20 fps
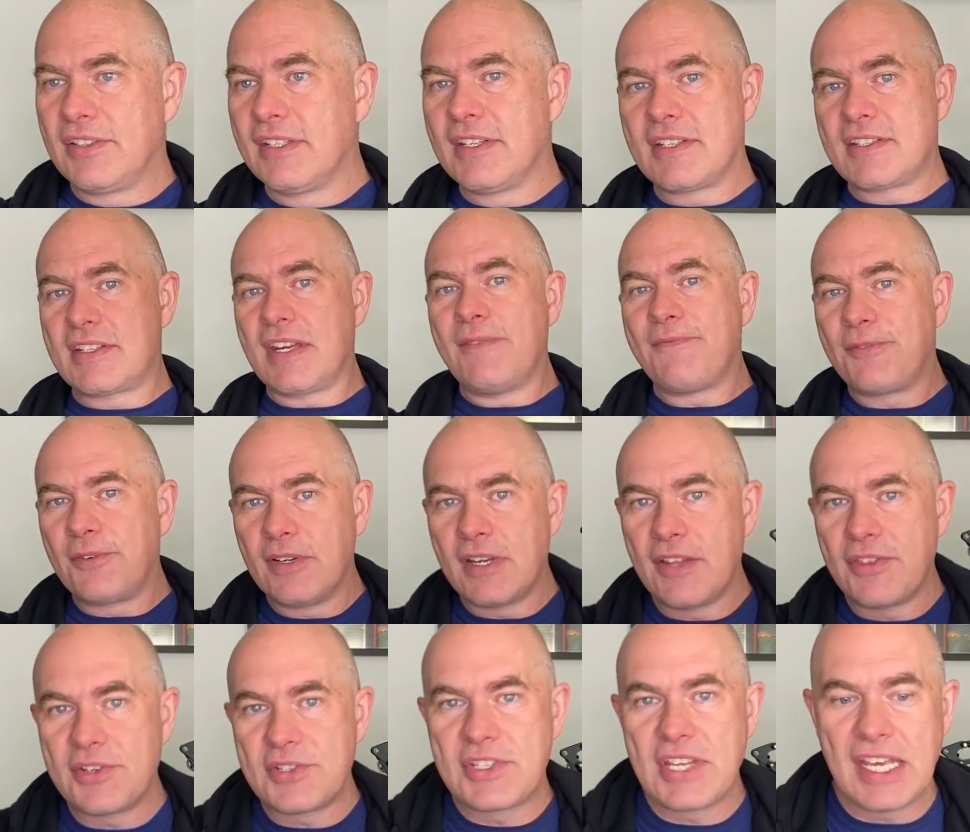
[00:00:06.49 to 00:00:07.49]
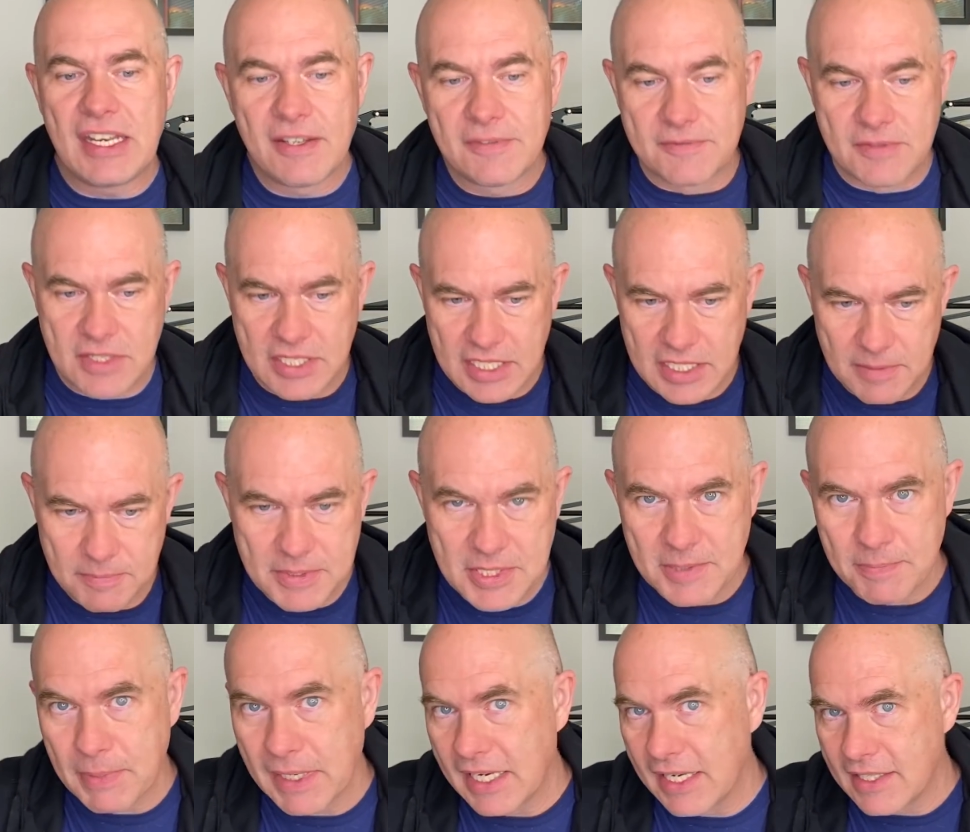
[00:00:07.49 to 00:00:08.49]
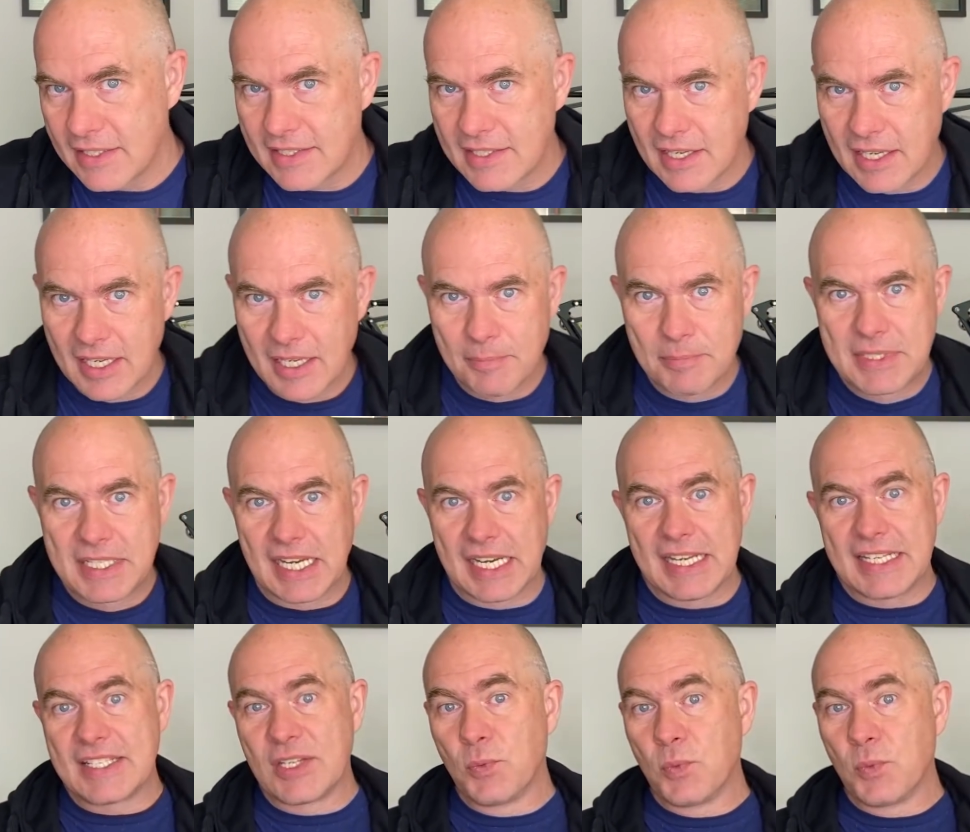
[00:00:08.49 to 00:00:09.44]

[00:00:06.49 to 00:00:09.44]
and it's time for another set of Deep Space updates.